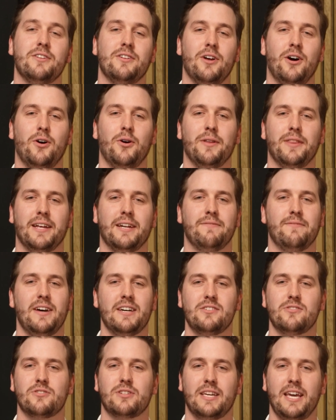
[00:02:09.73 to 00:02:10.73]
to note that
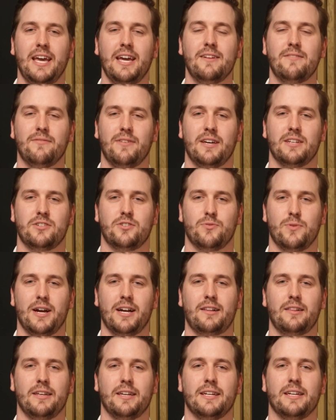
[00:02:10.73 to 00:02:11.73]
investors can't invest
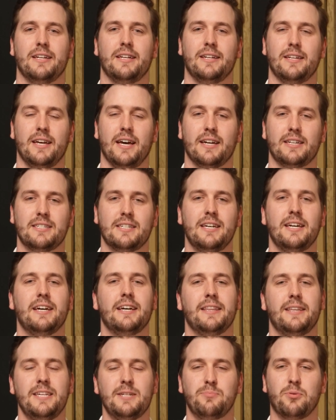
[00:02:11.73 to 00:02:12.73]
directly in an index.
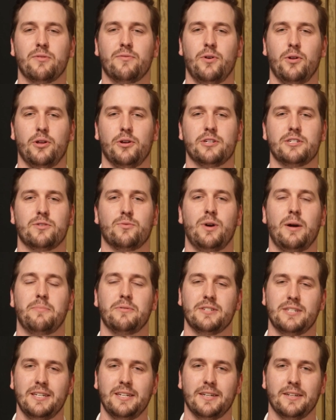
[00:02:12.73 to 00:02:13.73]
These portfolios are
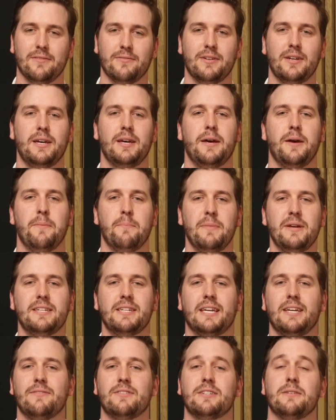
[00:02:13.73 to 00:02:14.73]
representative, meant to
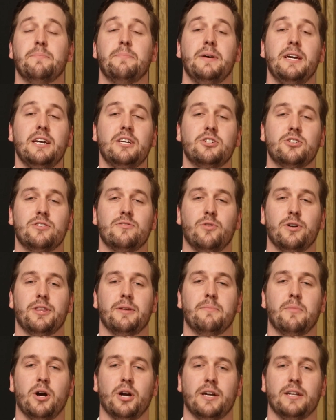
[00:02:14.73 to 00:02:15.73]
give us a picture of what the
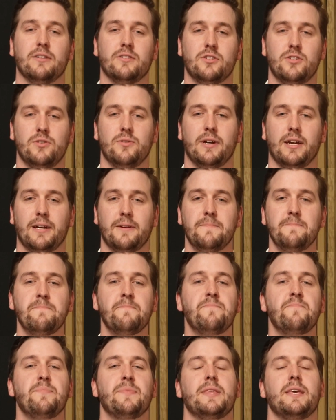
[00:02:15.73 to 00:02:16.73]
market is doing.
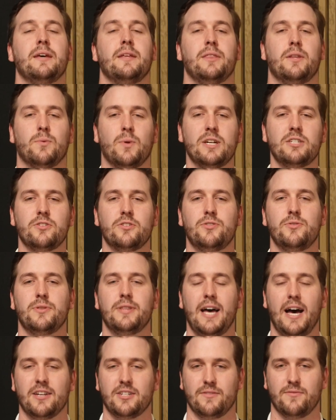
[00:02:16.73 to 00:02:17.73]
The Russell
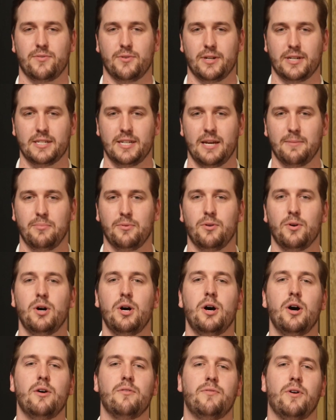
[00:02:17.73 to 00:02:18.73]
2000, for example,
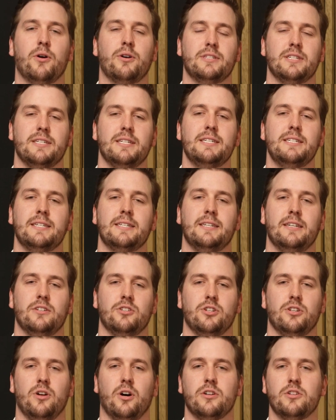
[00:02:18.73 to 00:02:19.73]
focuses its
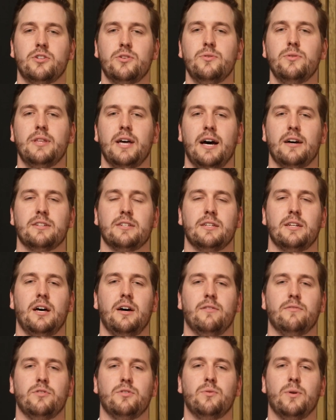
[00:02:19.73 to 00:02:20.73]
attention on 2,000
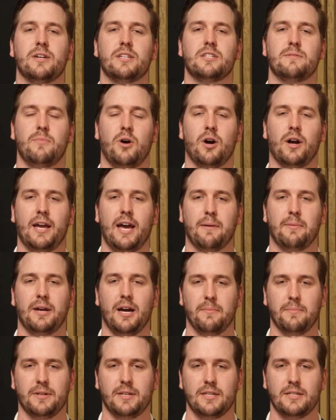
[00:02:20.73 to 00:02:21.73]
of U.S. small cap
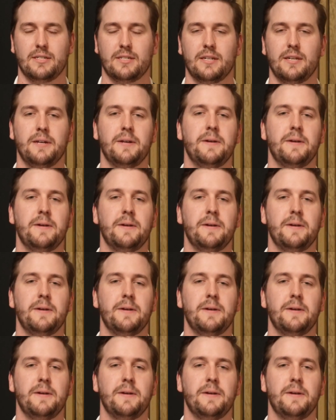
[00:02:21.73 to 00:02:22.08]
companies.